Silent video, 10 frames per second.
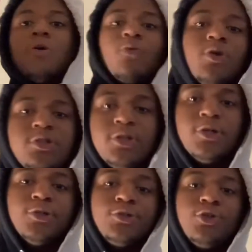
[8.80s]
What's
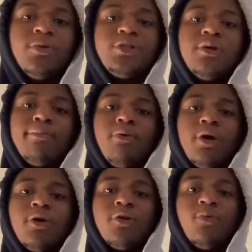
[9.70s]
good, YouTube? It's your
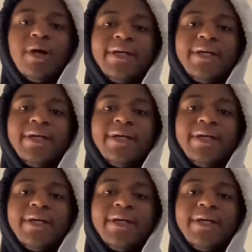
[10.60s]
boy, Only One